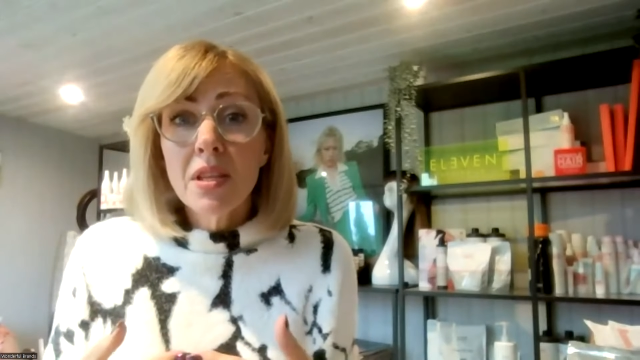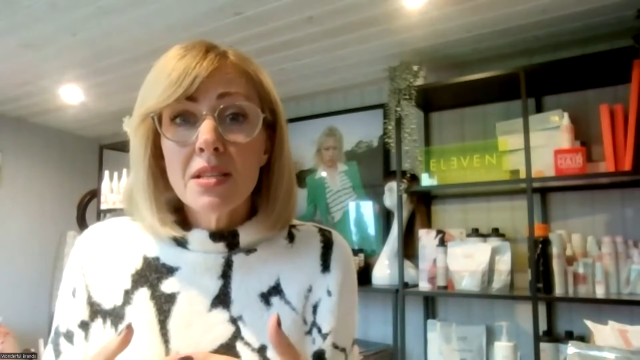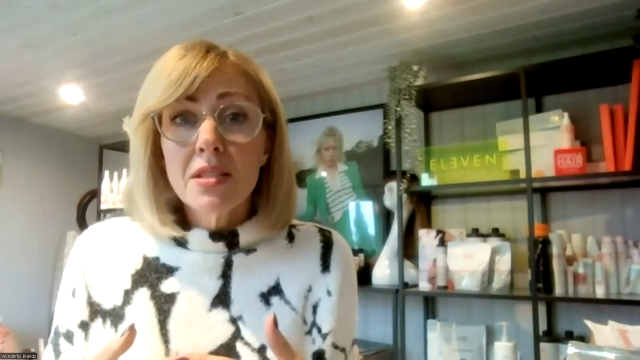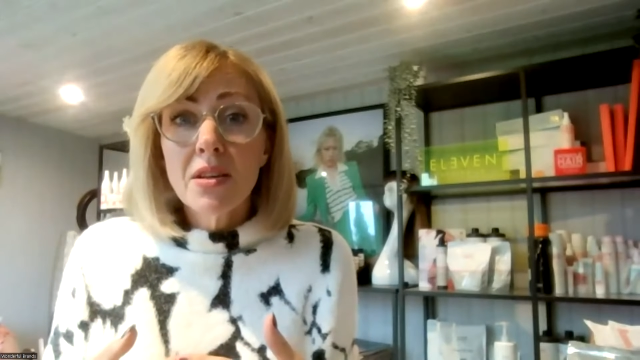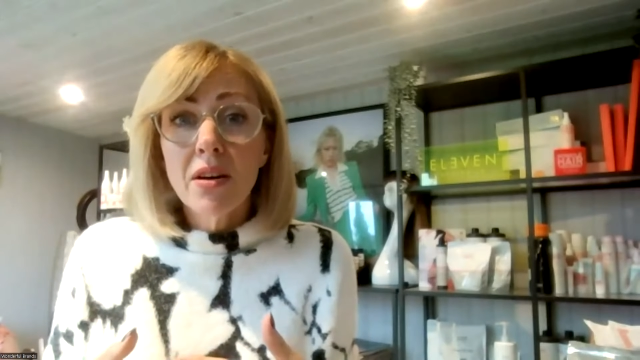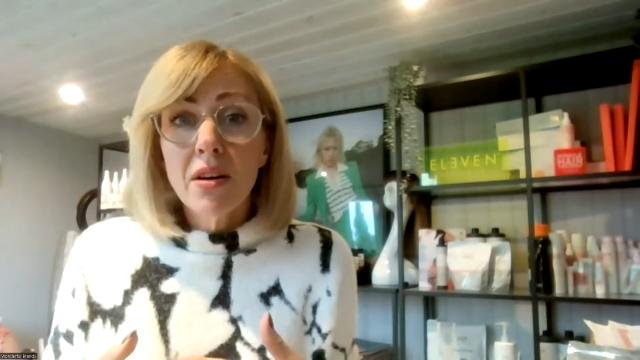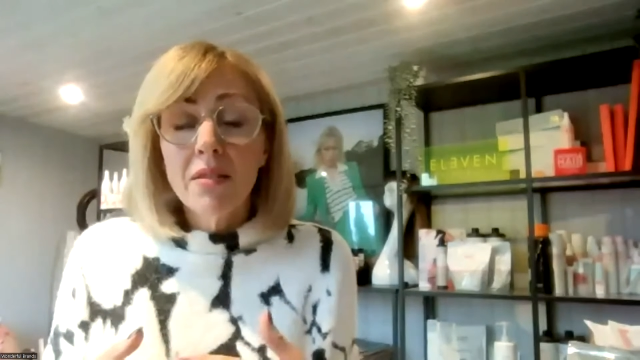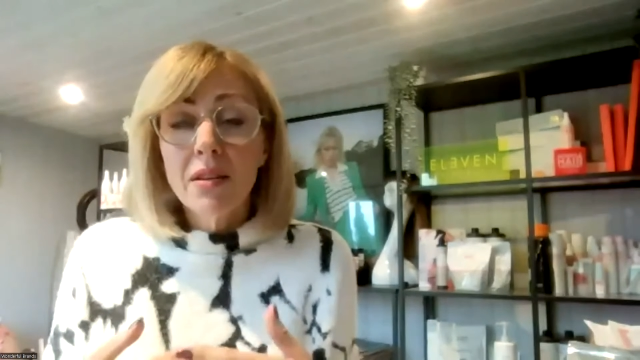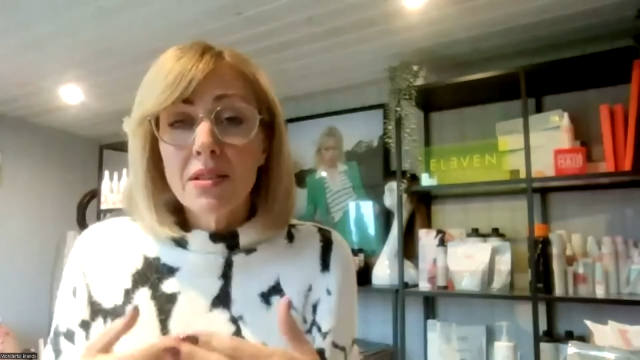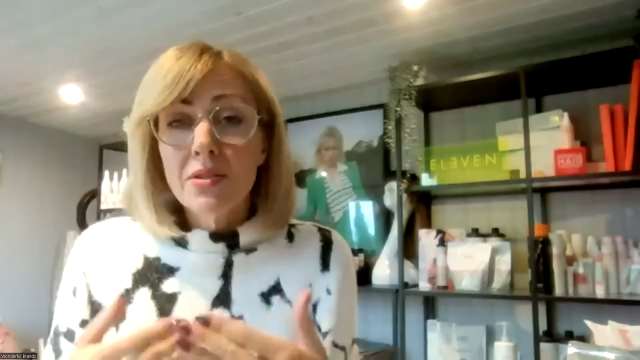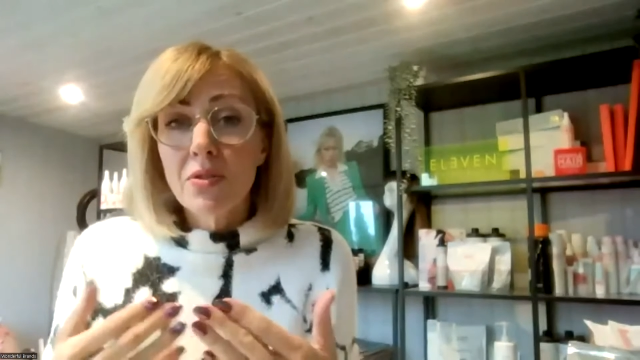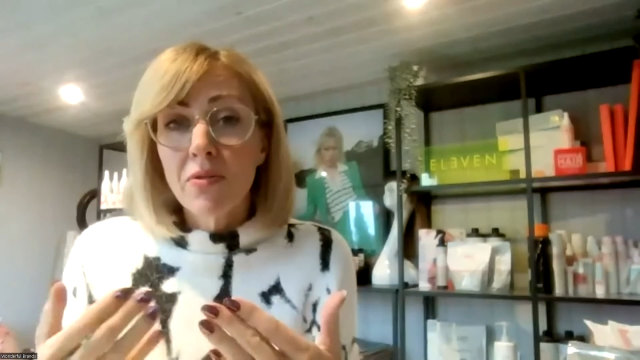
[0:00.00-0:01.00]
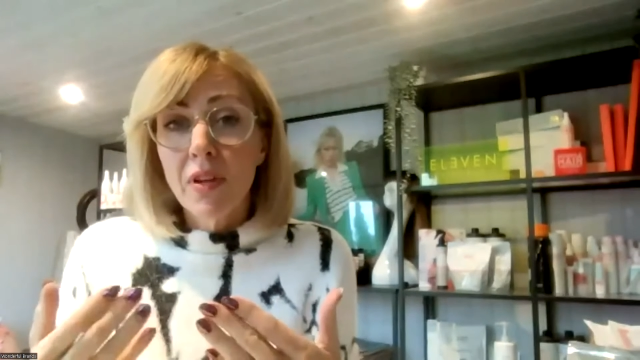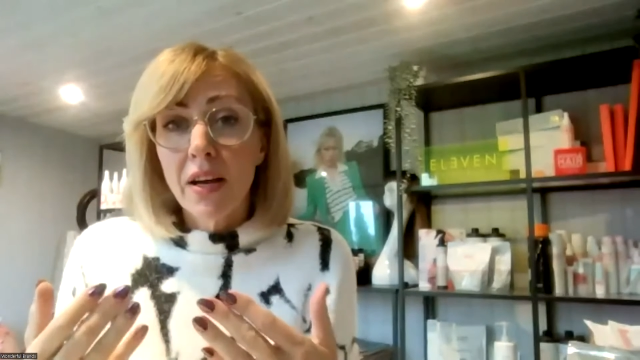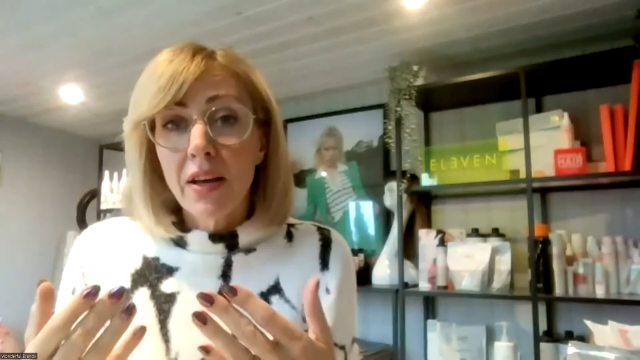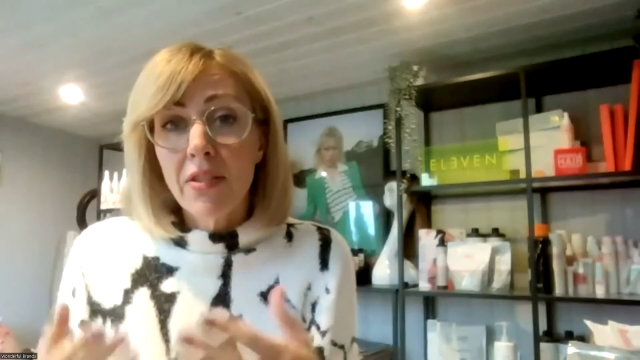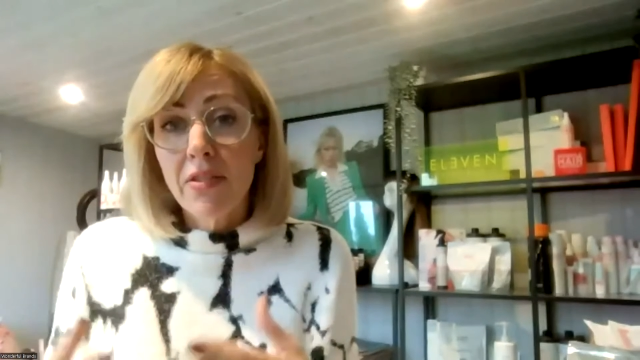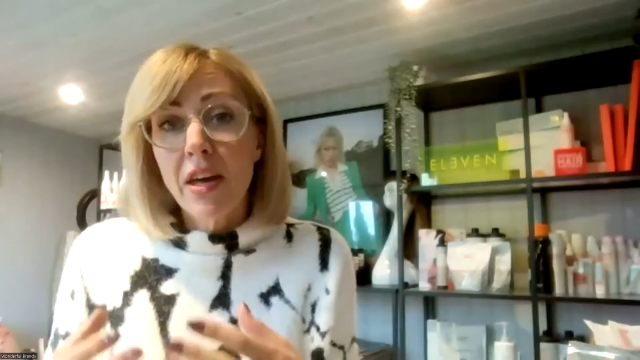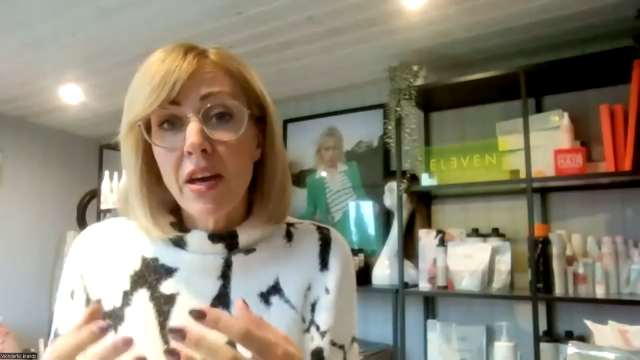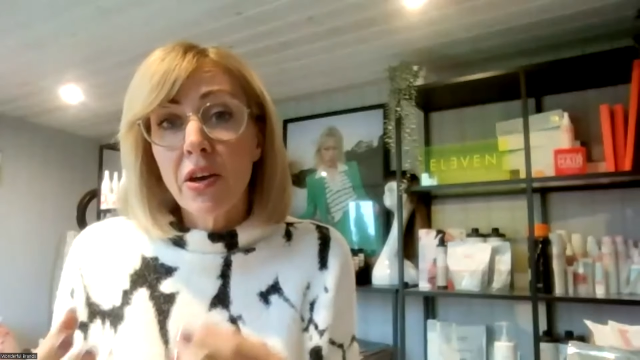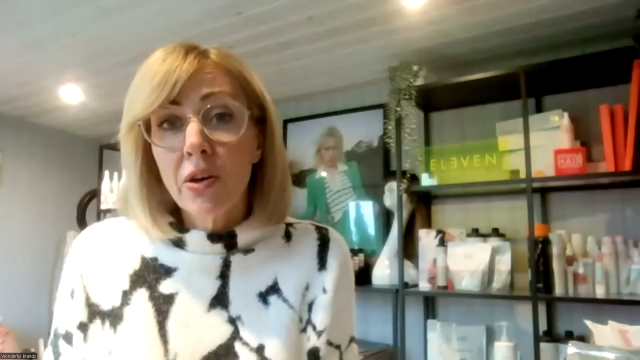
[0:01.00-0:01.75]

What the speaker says: that's got sort of like thick,